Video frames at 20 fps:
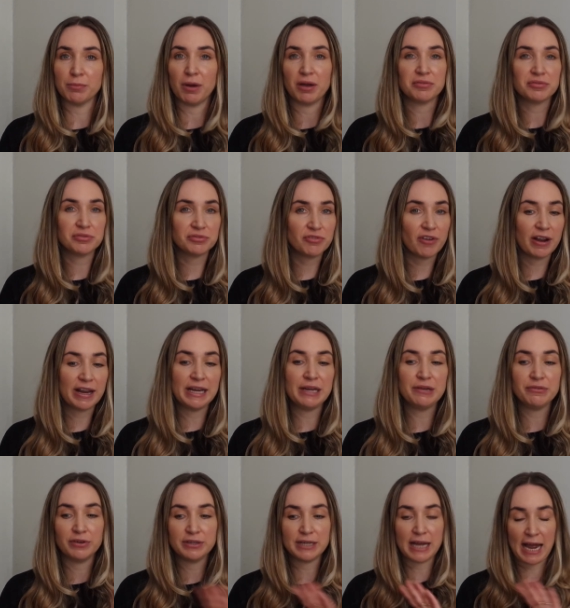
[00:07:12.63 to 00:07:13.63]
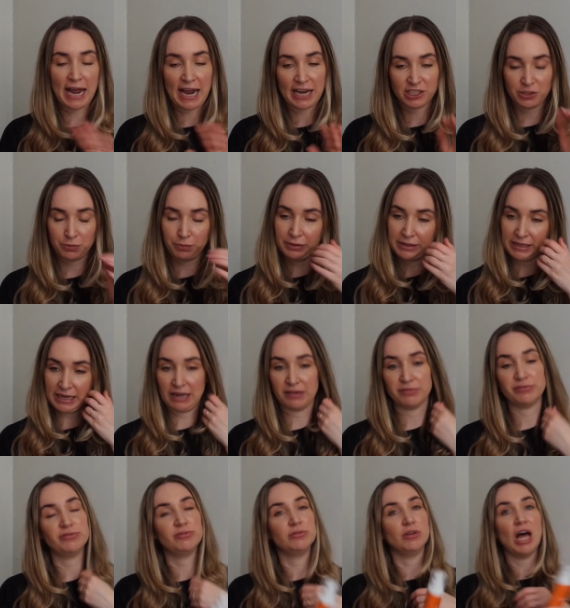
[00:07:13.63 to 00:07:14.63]
my favorite
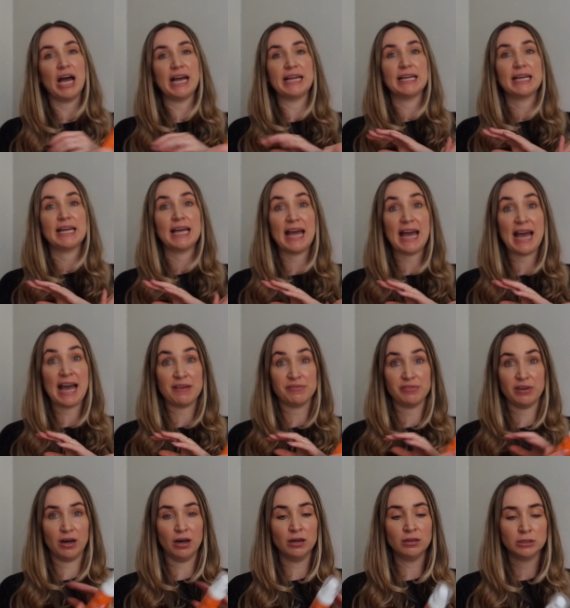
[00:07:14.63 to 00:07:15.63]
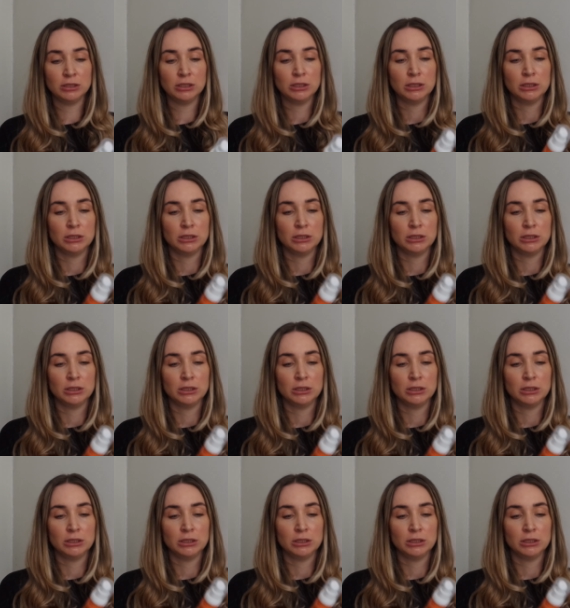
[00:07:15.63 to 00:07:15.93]
SPF, like ever.